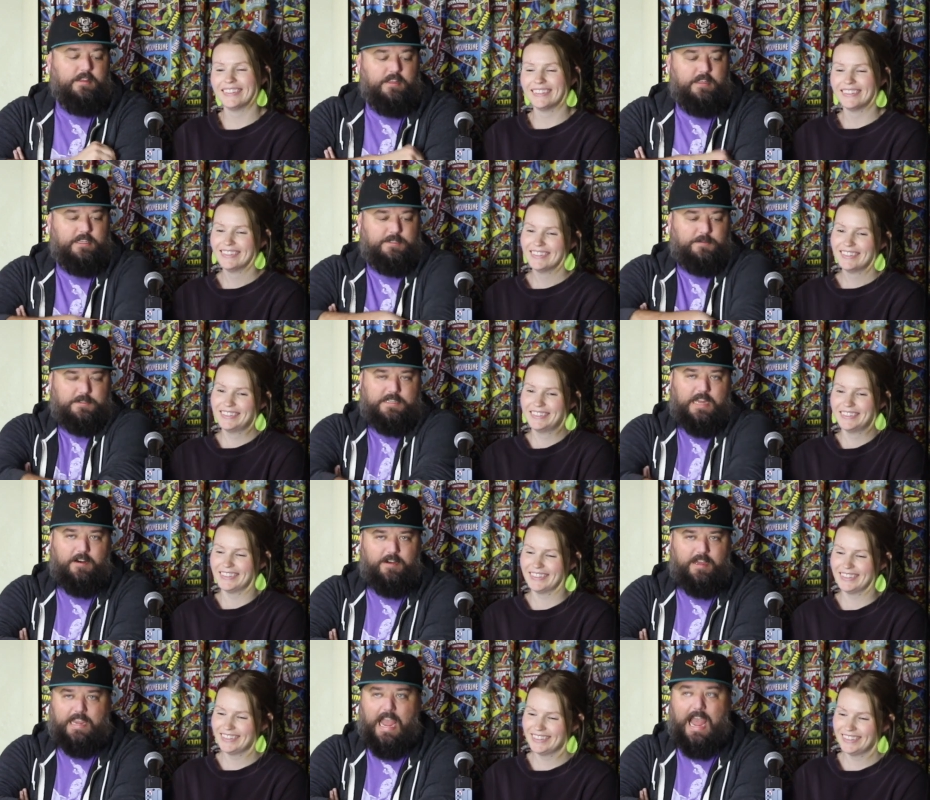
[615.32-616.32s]
Speaker 1: This was not,
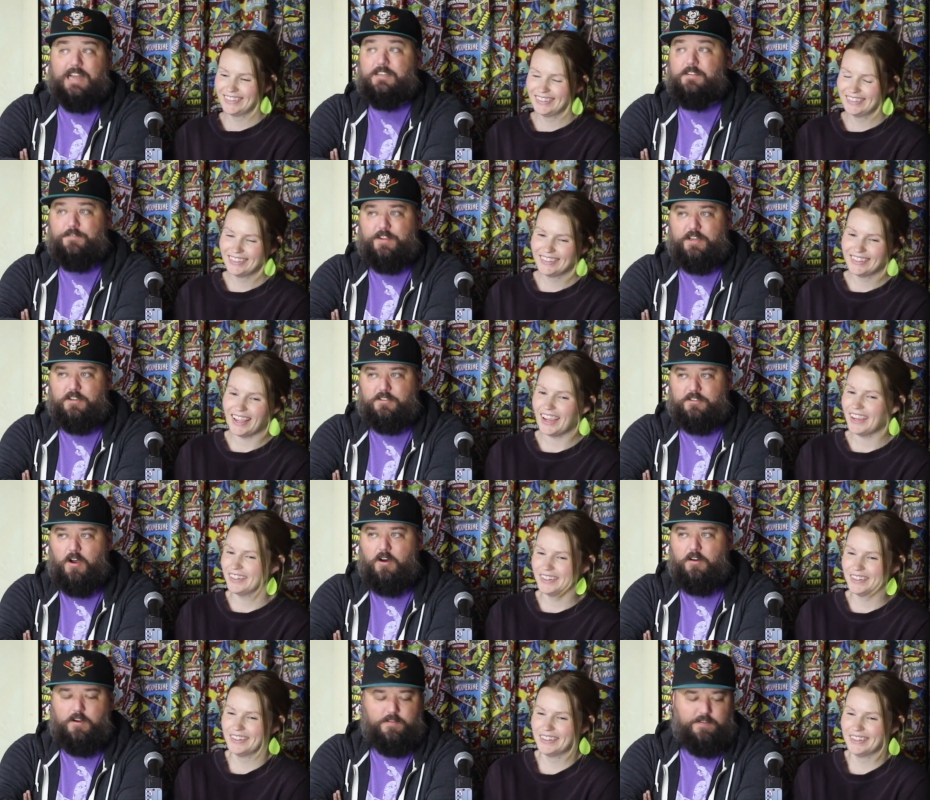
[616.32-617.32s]
like, action figures
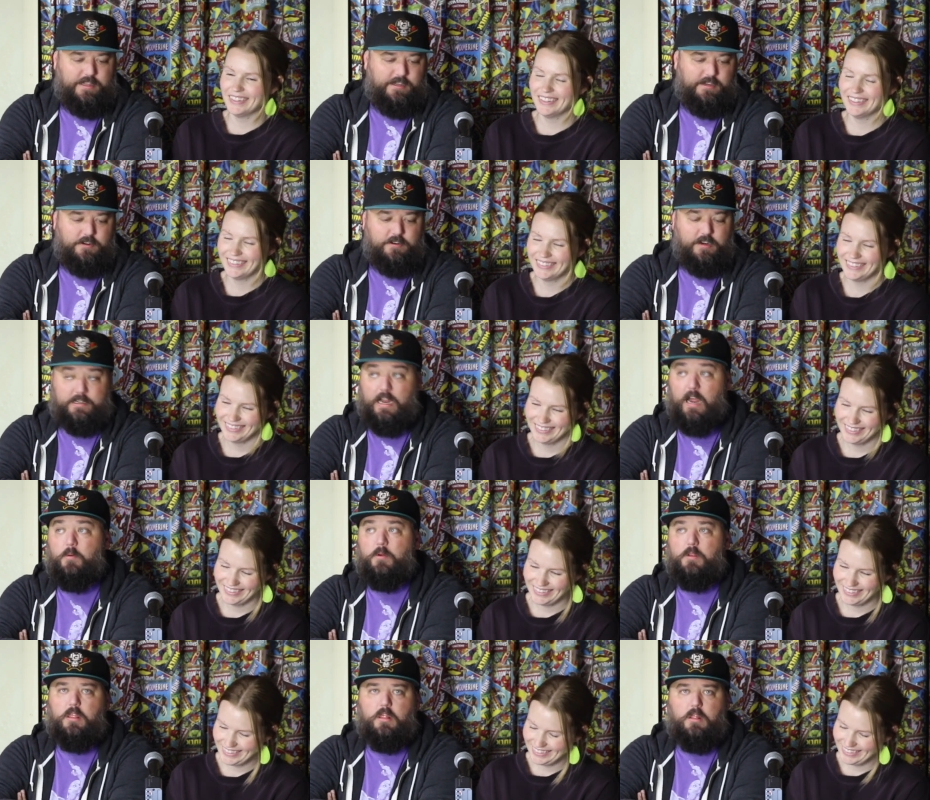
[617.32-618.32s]
all over that you collect. I
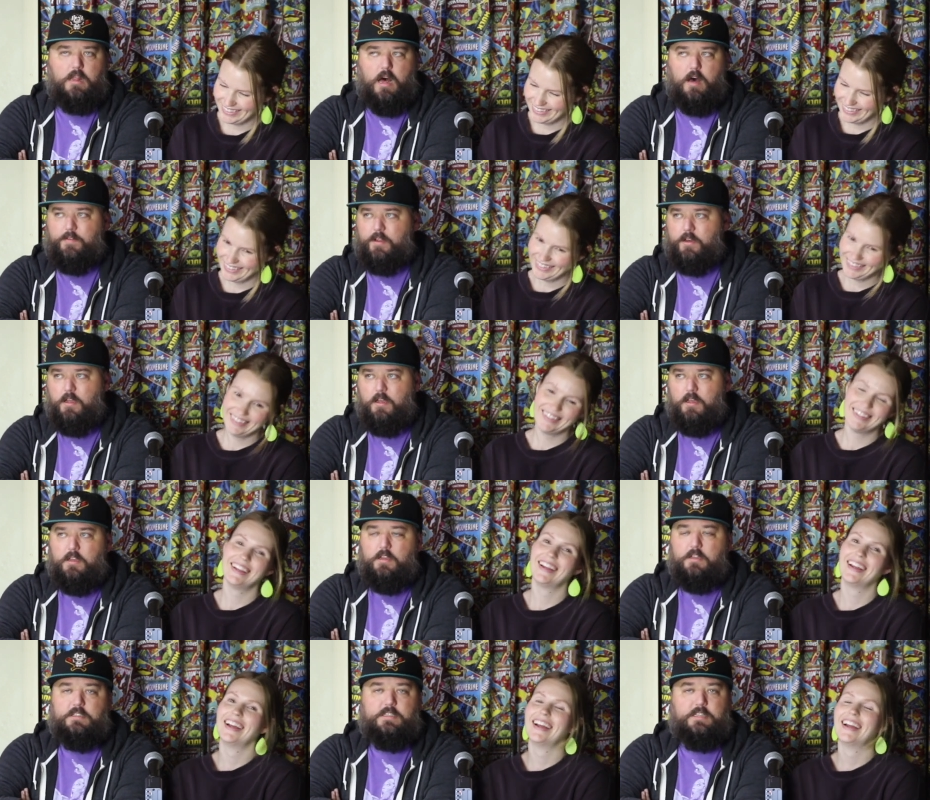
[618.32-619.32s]
would love it.
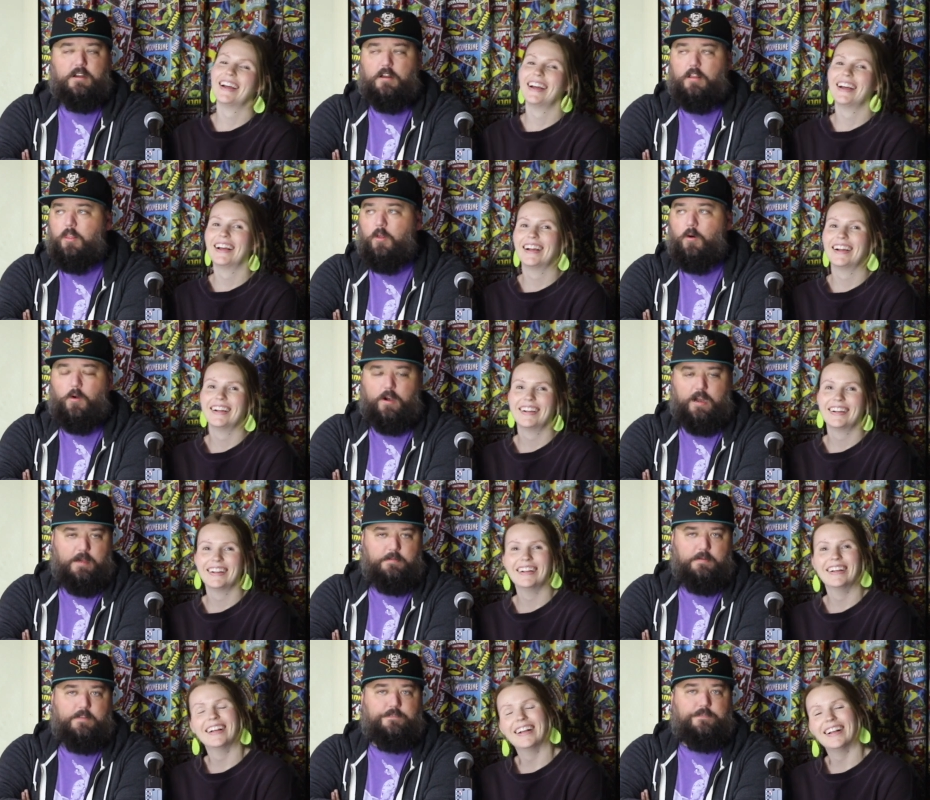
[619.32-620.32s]
Dear Lord.
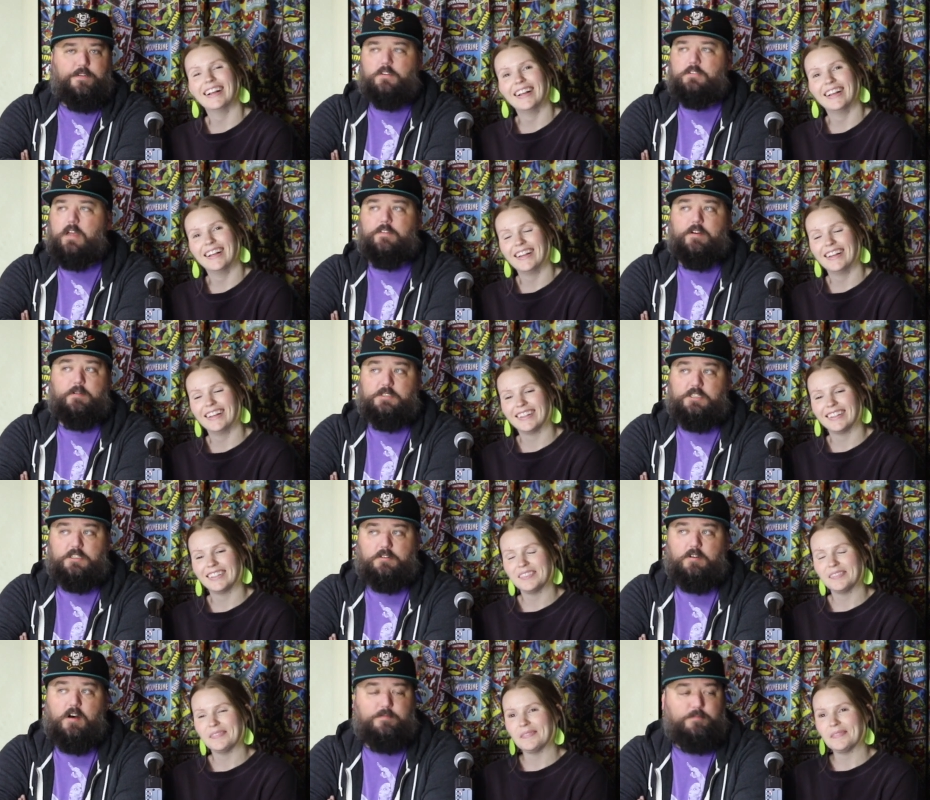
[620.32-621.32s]
First off, I would just
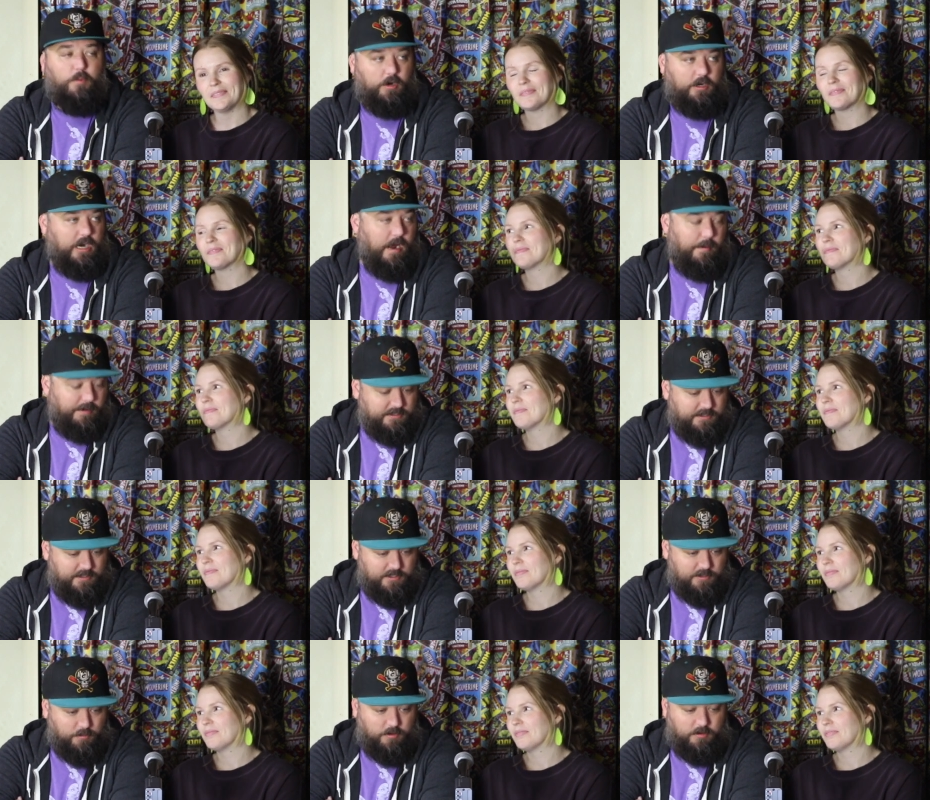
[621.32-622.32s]
love more comics in this
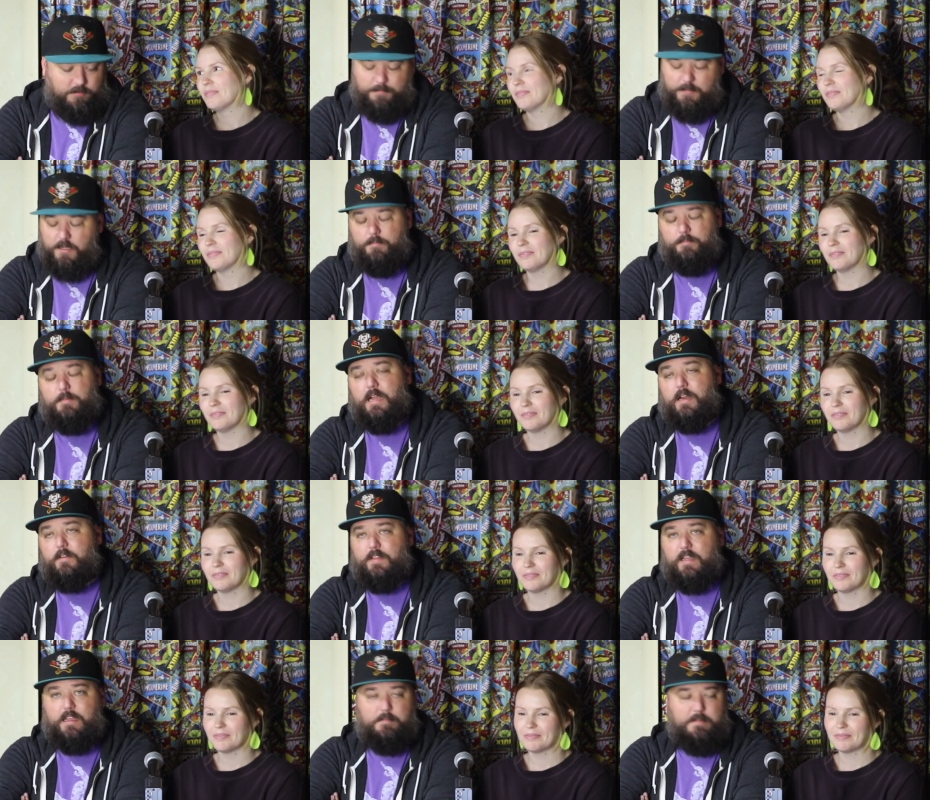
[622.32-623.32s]
world, but, man, if they
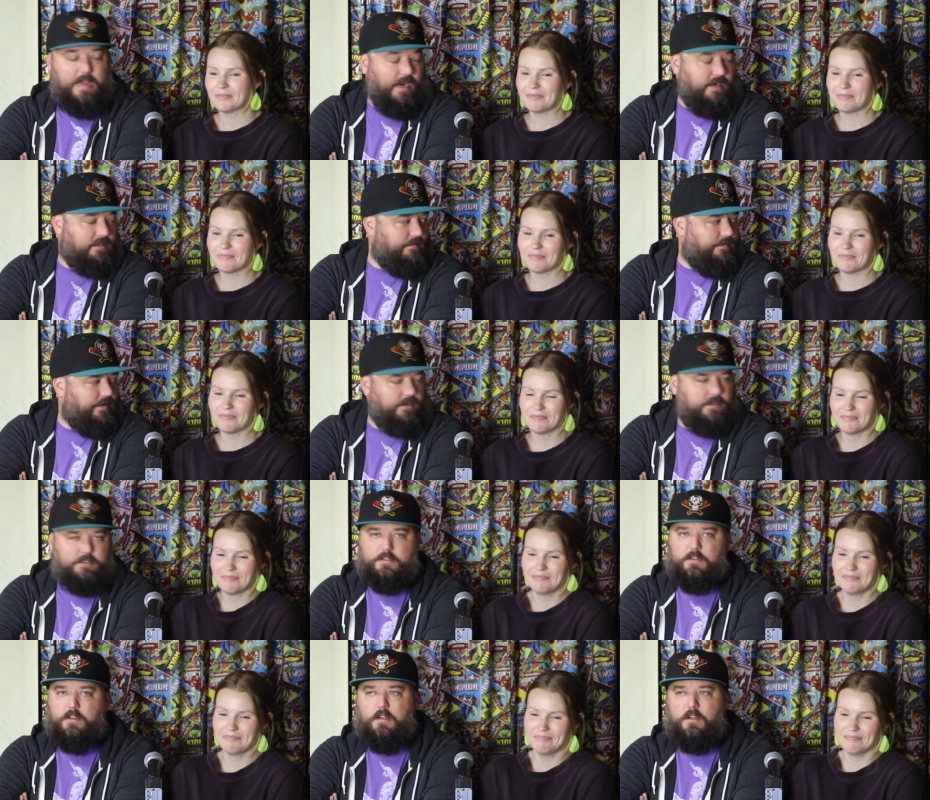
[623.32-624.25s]
give me action figures...